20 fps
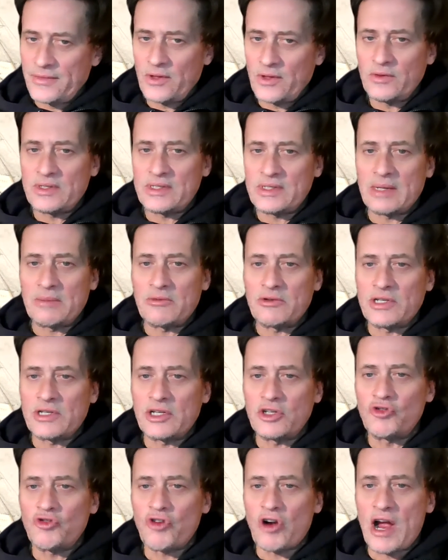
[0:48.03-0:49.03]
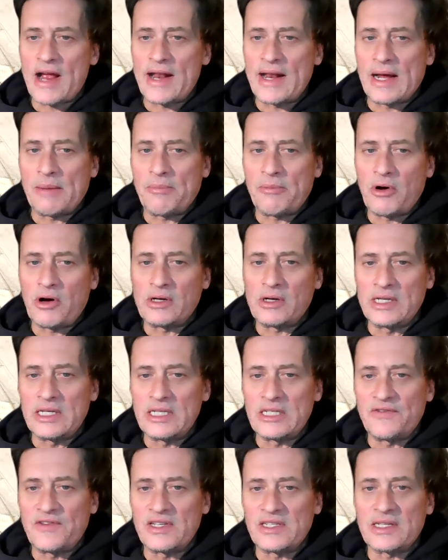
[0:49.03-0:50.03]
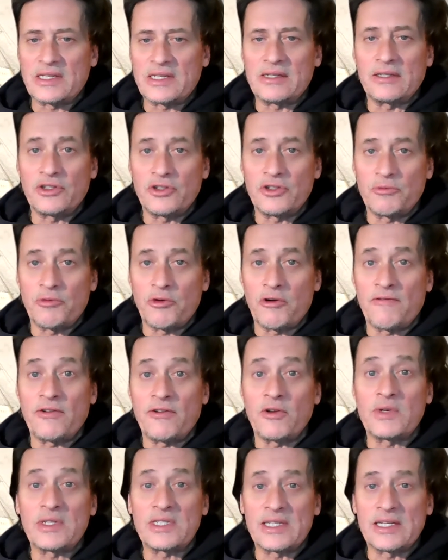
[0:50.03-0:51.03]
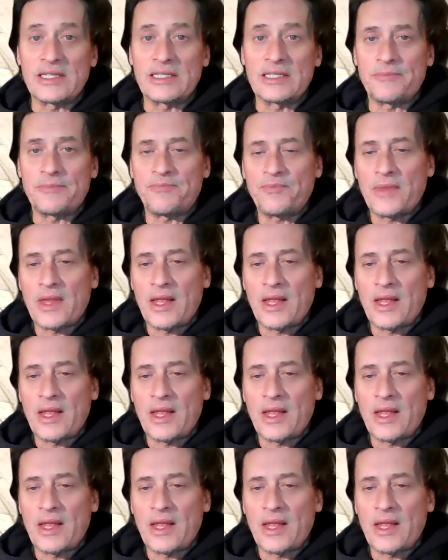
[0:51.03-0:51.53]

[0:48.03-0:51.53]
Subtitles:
Those summers had dried up all his physical superfluousness.